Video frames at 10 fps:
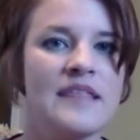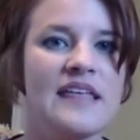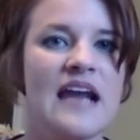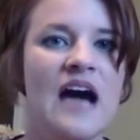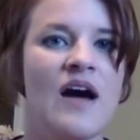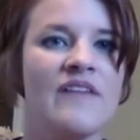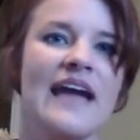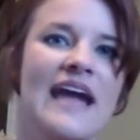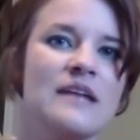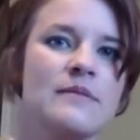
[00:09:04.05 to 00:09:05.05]
and then I'll have
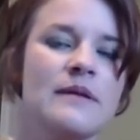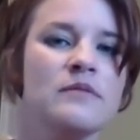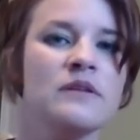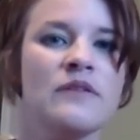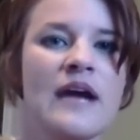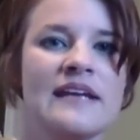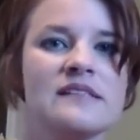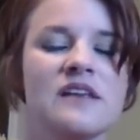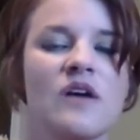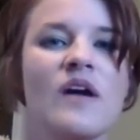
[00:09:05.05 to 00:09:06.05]
like 80 people that read it.
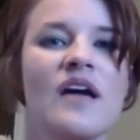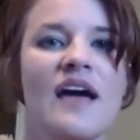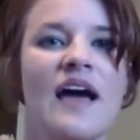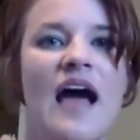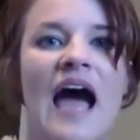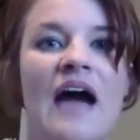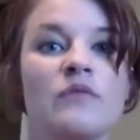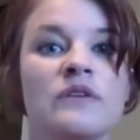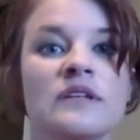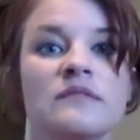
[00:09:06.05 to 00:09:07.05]
So I
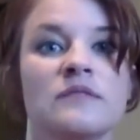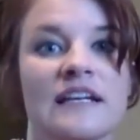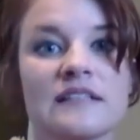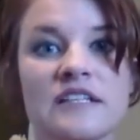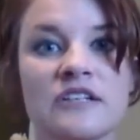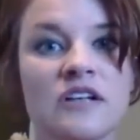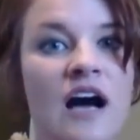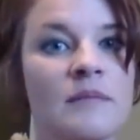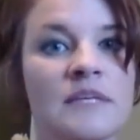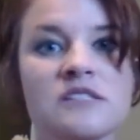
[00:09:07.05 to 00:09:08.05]
really would like to hear
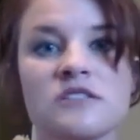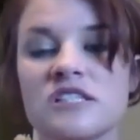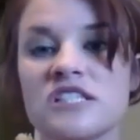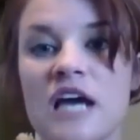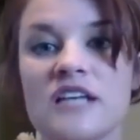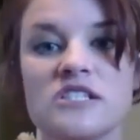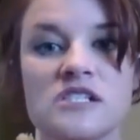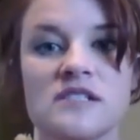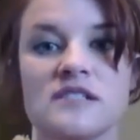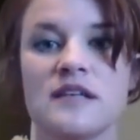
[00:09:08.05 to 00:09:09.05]
comments,
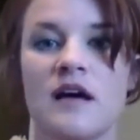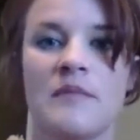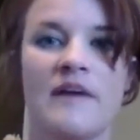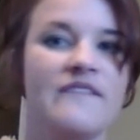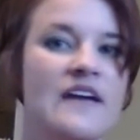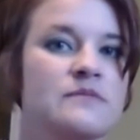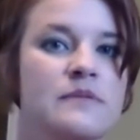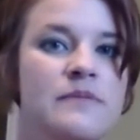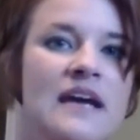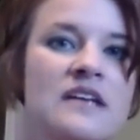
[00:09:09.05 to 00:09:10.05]
suggestions on my
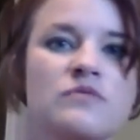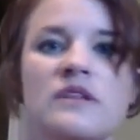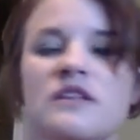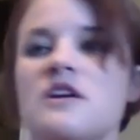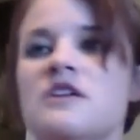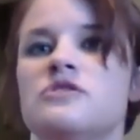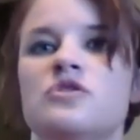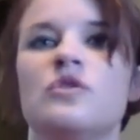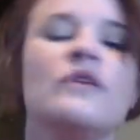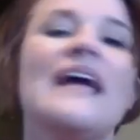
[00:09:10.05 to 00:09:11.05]
Facebook page with
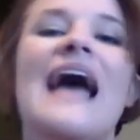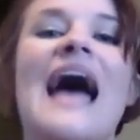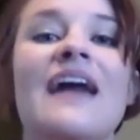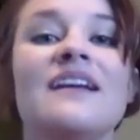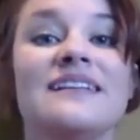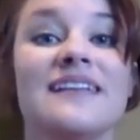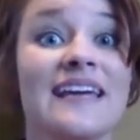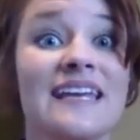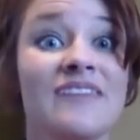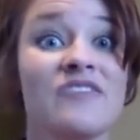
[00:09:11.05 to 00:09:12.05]
jewelry. It
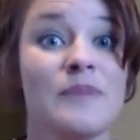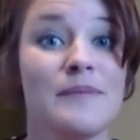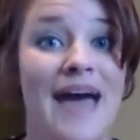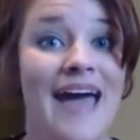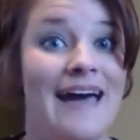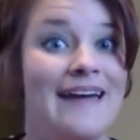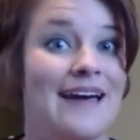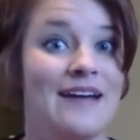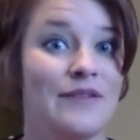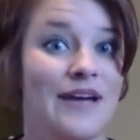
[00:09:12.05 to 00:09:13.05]
can even be bad.
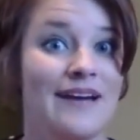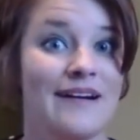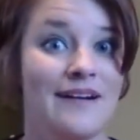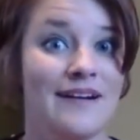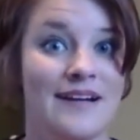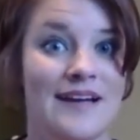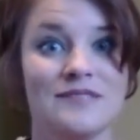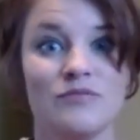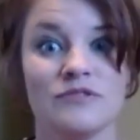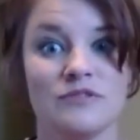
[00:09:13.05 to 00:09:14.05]
I don't care. I
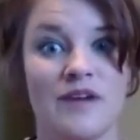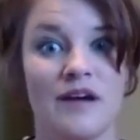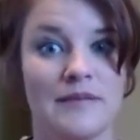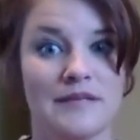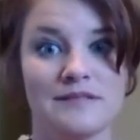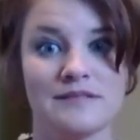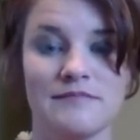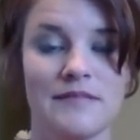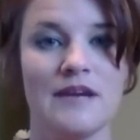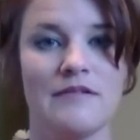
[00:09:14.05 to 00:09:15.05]
just want some comments.
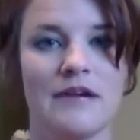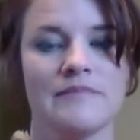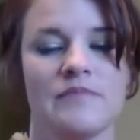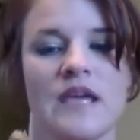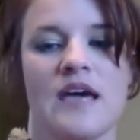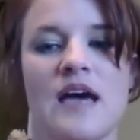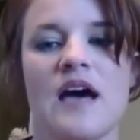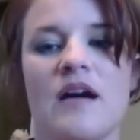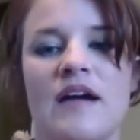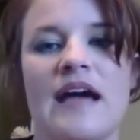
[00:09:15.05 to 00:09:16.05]
But anyway,
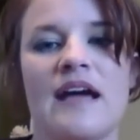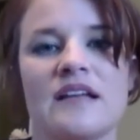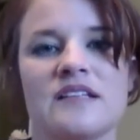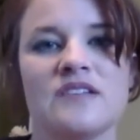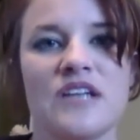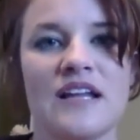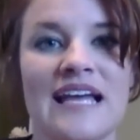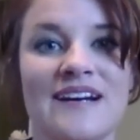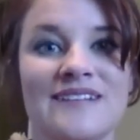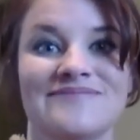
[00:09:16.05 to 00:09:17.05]
okay, I'll talk to y'all
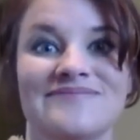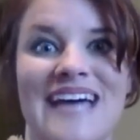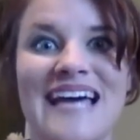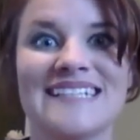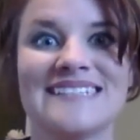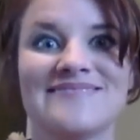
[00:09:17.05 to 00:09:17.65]
later. Bye.